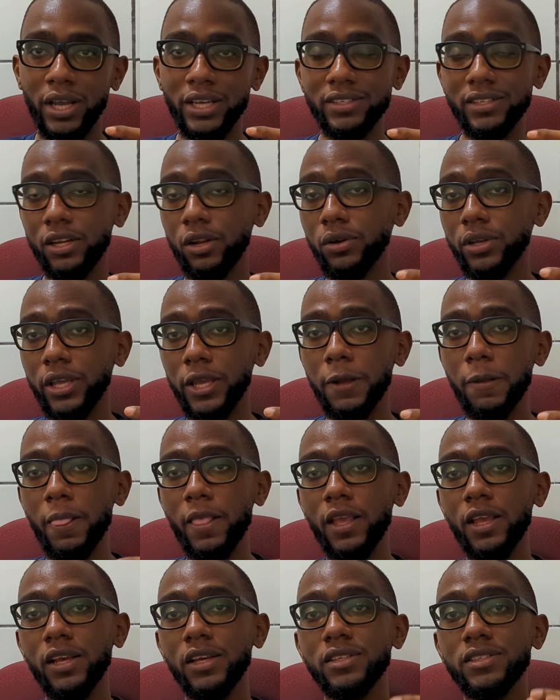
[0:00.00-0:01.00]
I said, okay,
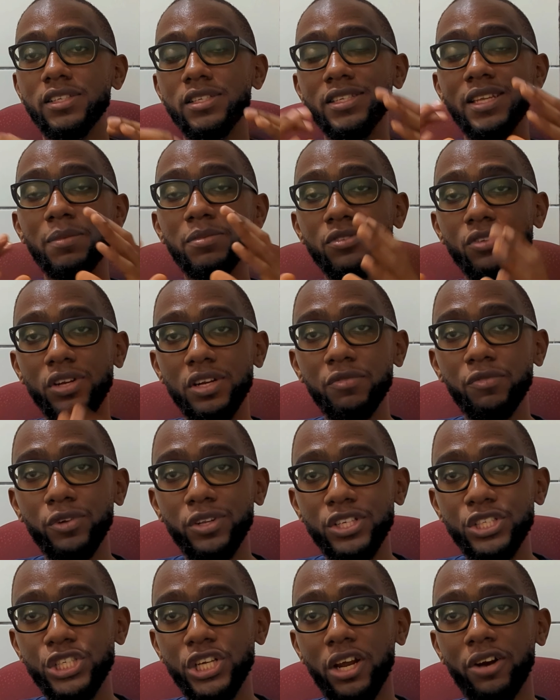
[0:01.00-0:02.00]
since I'm studying for
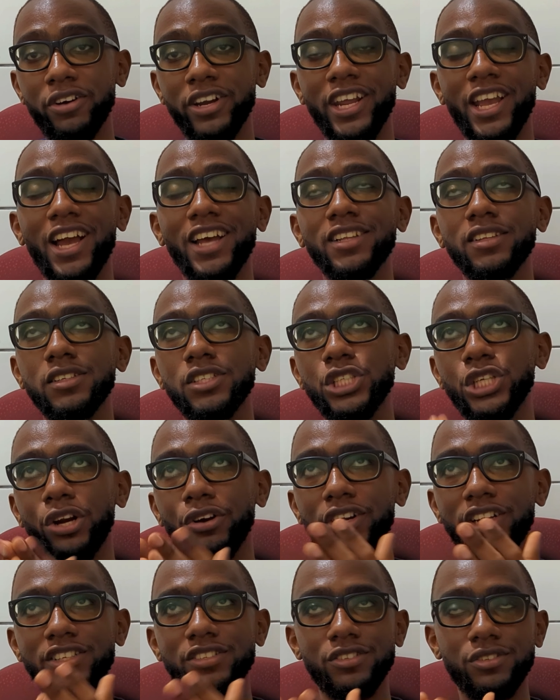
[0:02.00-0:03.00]
the GRE, and the
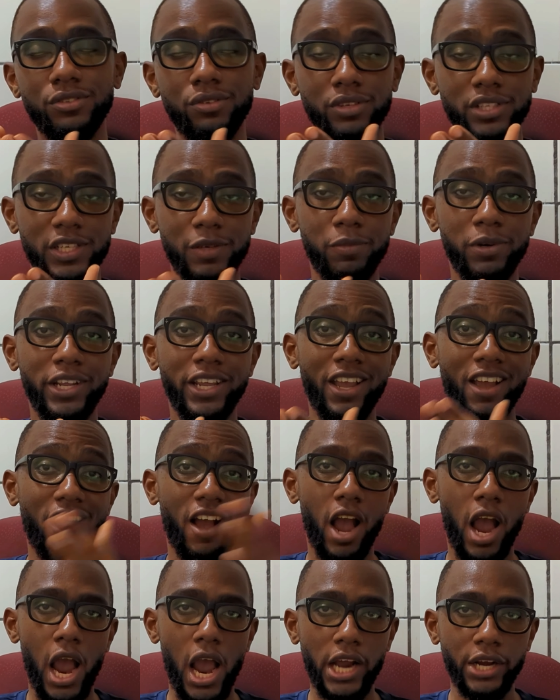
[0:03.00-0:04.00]
GRE is notably
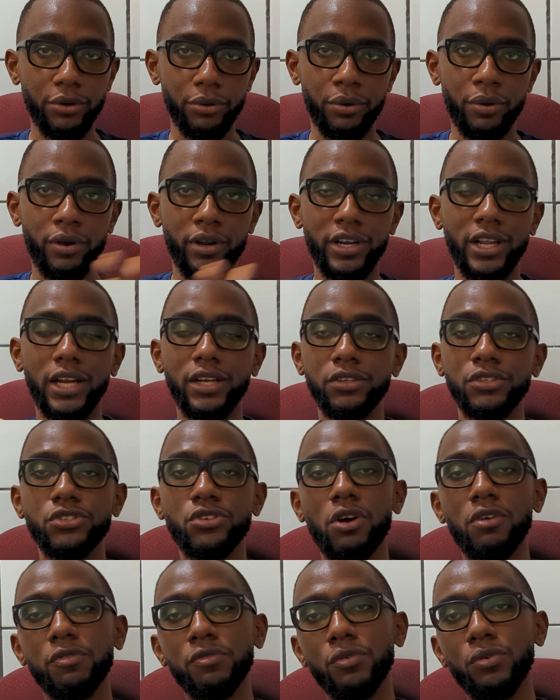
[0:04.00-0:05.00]
harder than the
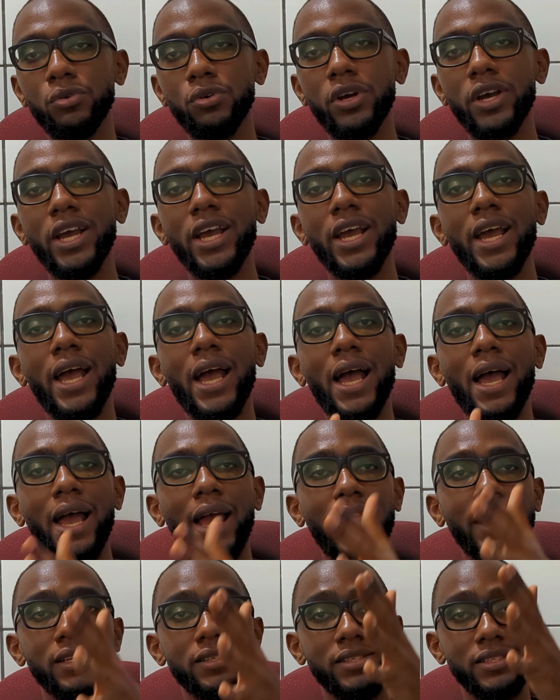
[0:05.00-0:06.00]
TOEFL,
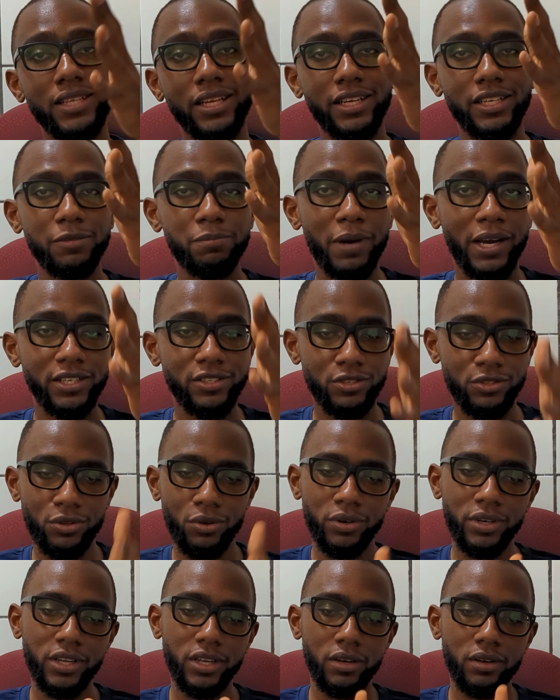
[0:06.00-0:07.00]
I started by
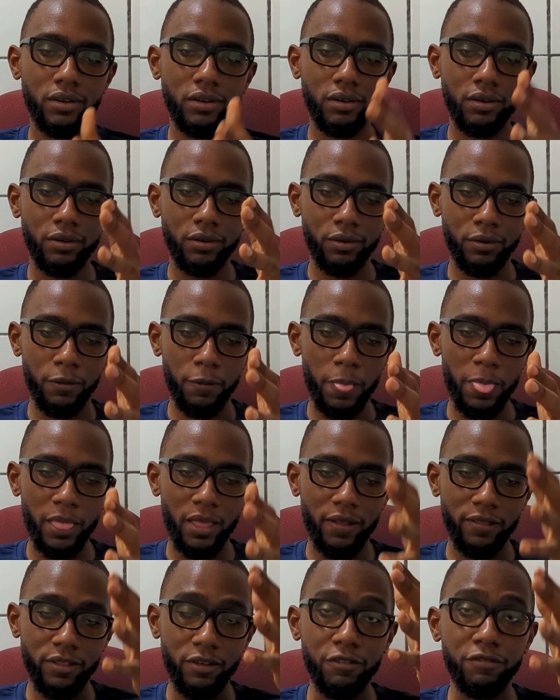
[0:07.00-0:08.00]
studying the
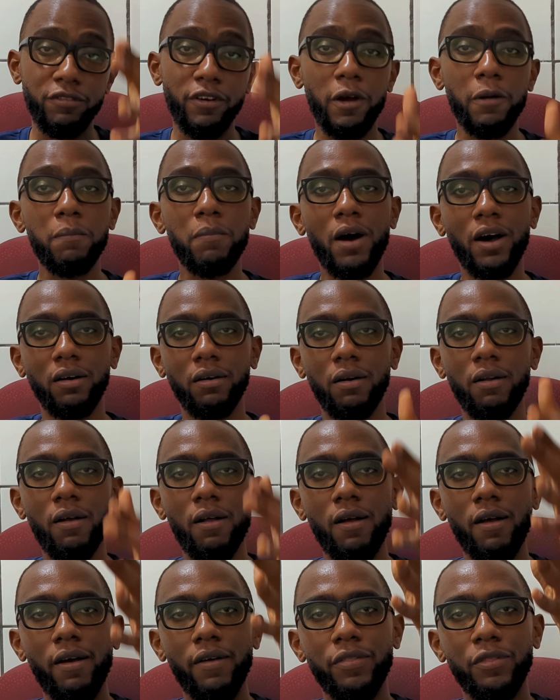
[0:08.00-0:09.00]

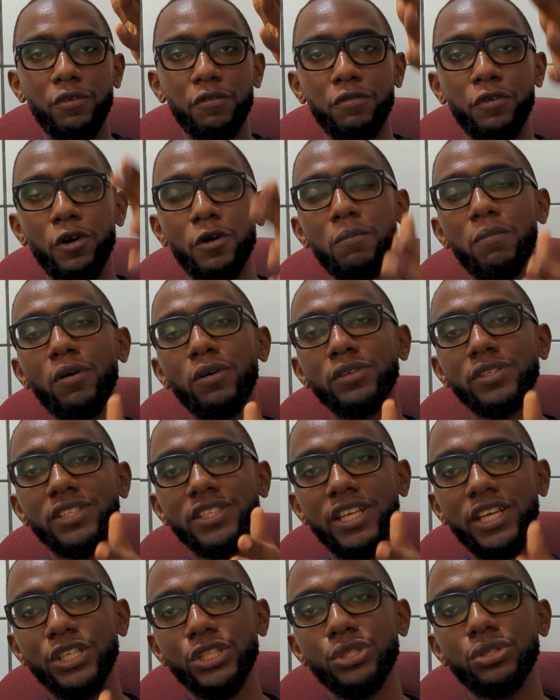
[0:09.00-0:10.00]
verbal
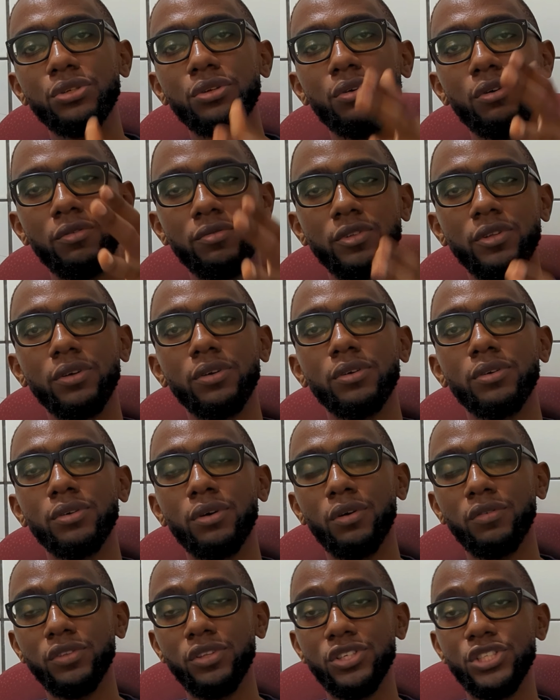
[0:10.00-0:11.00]
section of
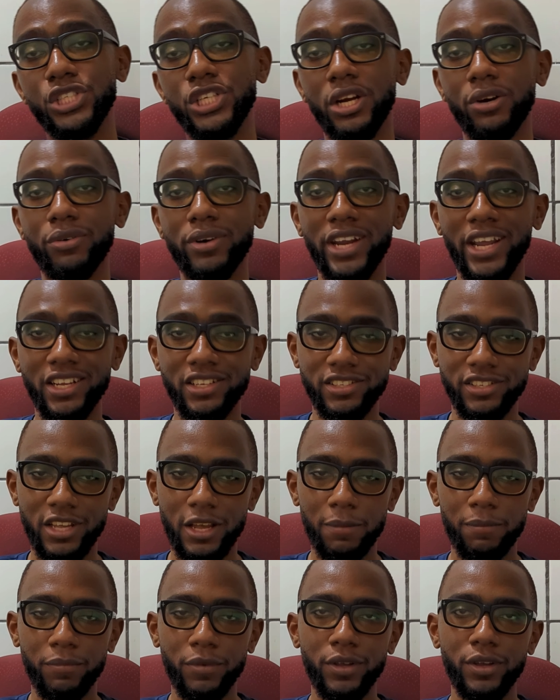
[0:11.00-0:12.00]
the GRE
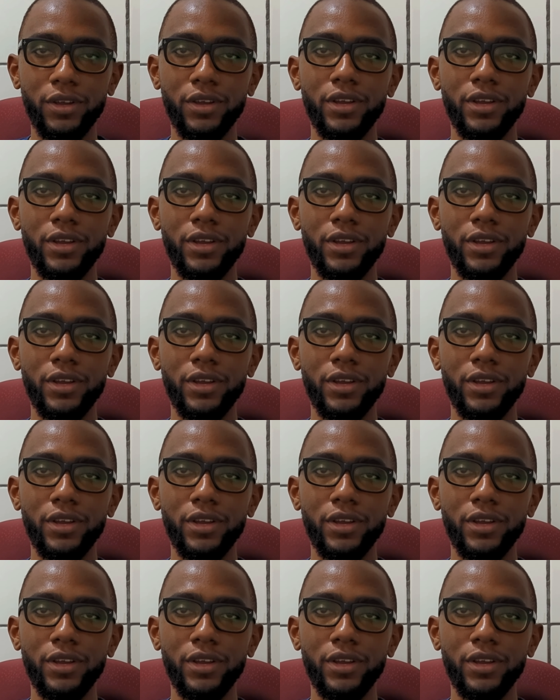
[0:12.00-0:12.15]
exam.